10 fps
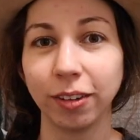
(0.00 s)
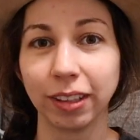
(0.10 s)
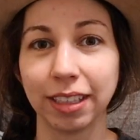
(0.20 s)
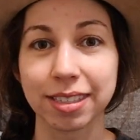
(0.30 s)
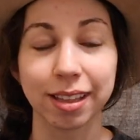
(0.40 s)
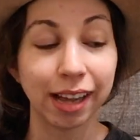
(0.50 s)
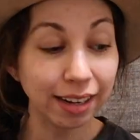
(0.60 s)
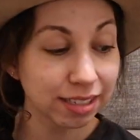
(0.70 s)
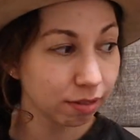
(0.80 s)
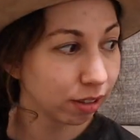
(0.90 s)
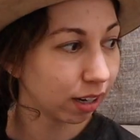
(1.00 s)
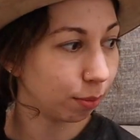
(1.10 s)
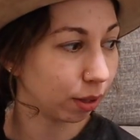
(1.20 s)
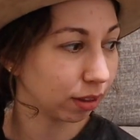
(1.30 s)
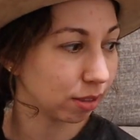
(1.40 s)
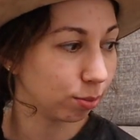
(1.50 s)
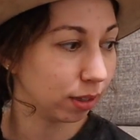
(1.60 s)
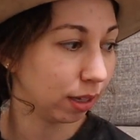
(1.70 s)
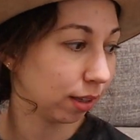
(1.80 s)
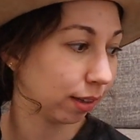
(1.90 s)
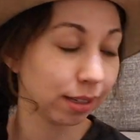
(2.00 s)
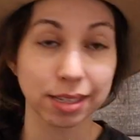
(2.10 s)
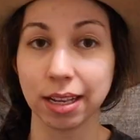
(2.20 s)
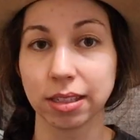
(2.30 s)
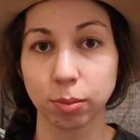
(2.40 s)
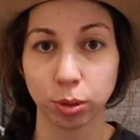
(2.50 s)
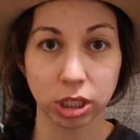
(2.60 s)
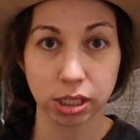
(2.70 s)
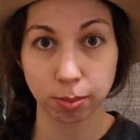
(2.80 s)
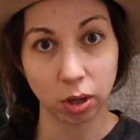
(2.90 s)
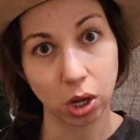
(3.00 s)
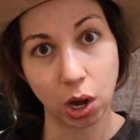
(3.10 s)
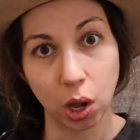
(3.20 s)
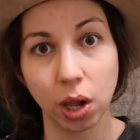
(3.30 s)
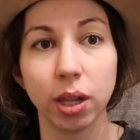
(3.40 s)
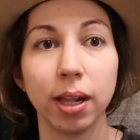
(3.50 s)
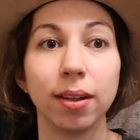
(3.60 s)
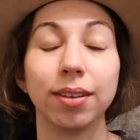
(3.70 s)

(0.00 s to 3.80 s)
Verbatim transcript: Okay, so that is everything I bought this week. Like I said, it's a pretty small haul.